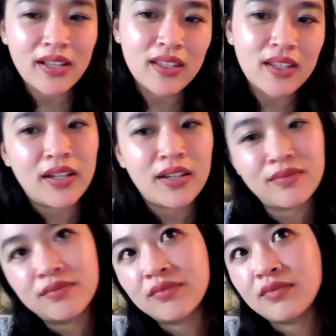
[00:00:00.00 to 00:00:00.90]
like the
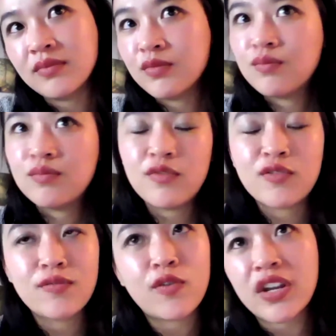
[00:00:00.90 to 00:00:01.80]

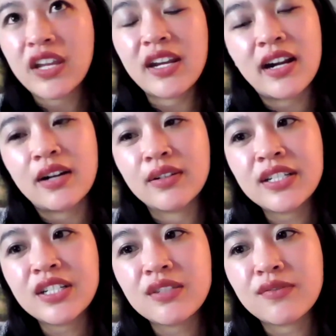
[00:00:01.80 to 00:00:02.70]
48
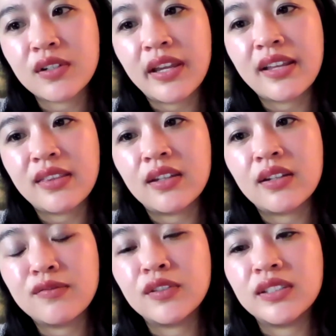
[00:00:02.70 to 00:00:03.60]
hours for like
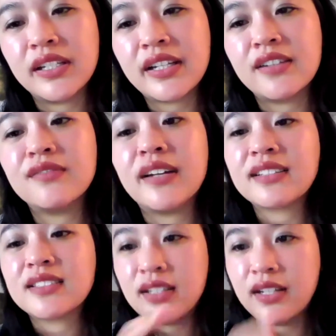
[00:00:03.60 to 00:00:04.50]
the full like
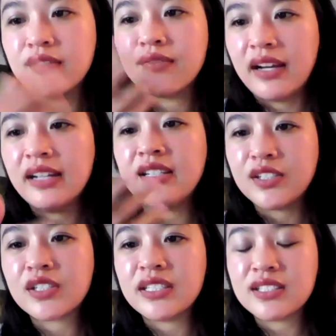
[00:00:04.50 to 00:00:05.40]
effects of that
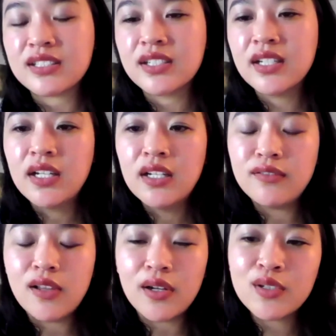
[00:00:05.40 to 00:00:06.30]
increased
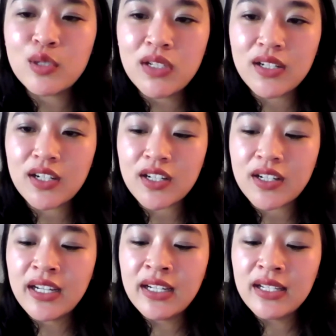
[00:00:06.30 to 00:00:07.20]
flow to be
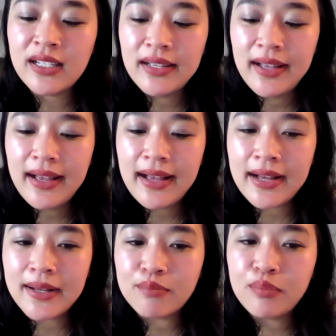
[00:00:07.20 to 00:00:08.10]
occurring.
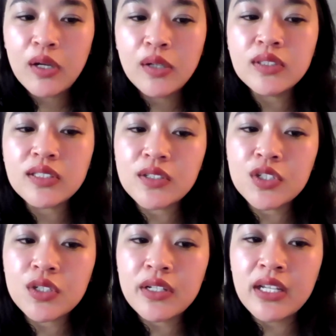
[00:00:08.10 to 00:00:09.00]
Post
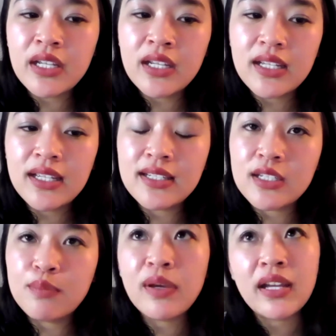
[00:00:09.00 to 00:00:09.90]
surgery, it
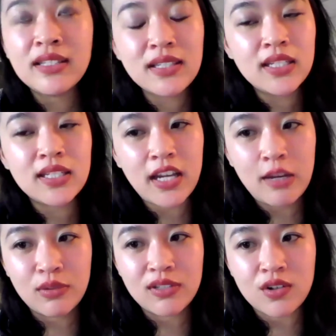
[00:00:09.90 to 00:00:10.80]
depends on the
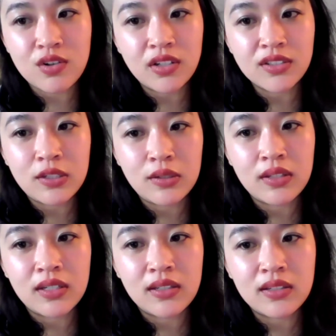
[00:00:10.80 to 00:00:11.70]
type of surgery, also
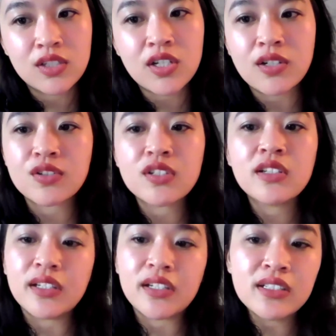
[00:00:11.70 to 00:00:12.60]
the doctor's
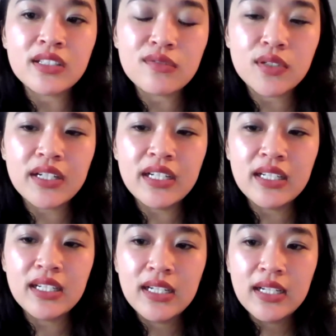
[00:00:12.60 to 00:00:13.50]
clearance for it.